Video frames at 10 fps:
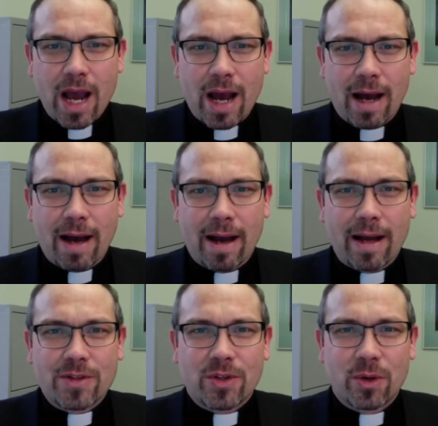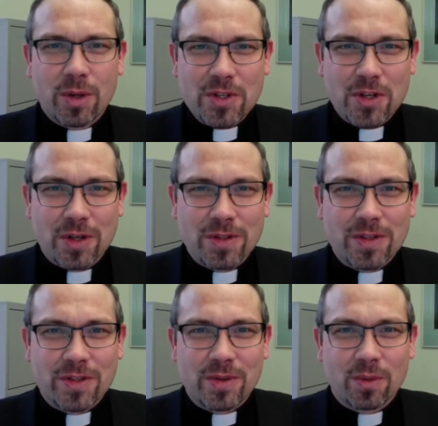as
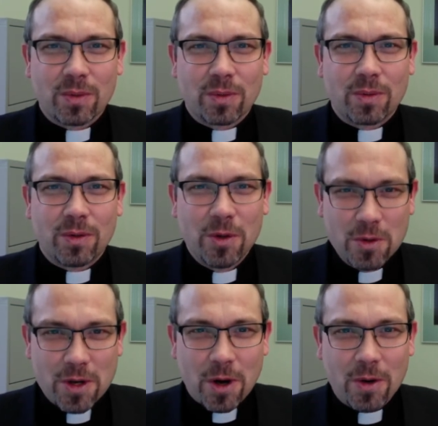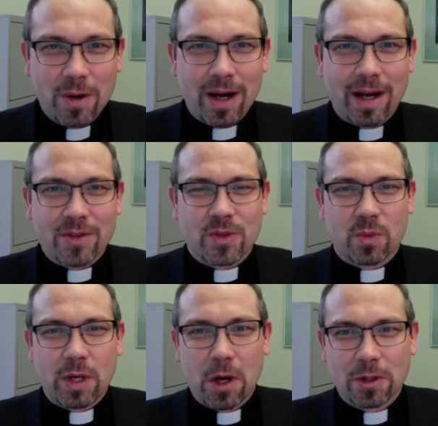Christians, you know, as
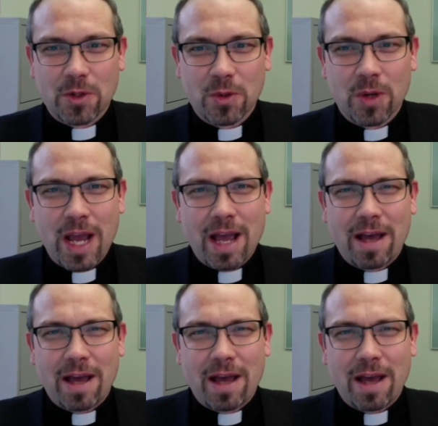we all do,